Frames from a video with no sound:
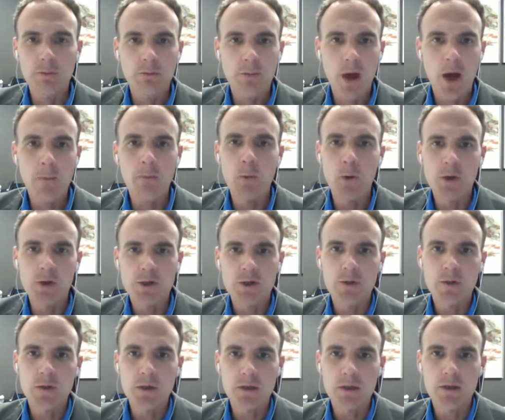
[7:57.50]
upward to
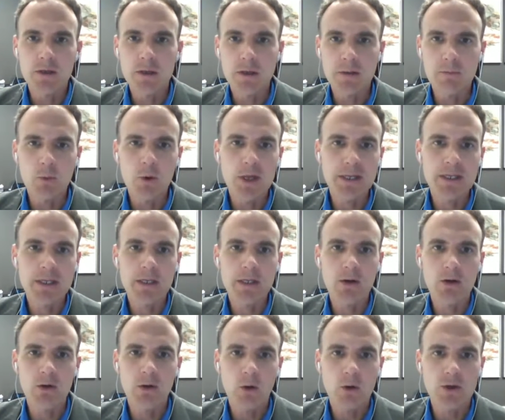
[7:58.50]
the, the, the president
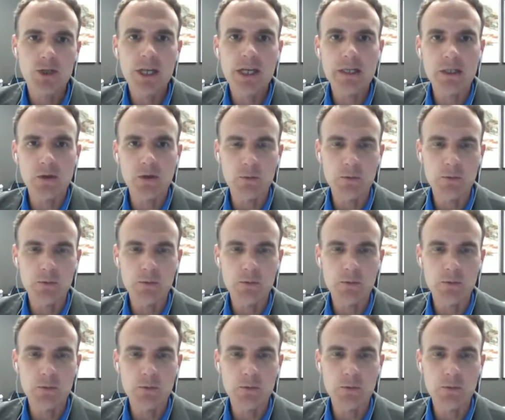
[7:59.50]
or, or, chancellor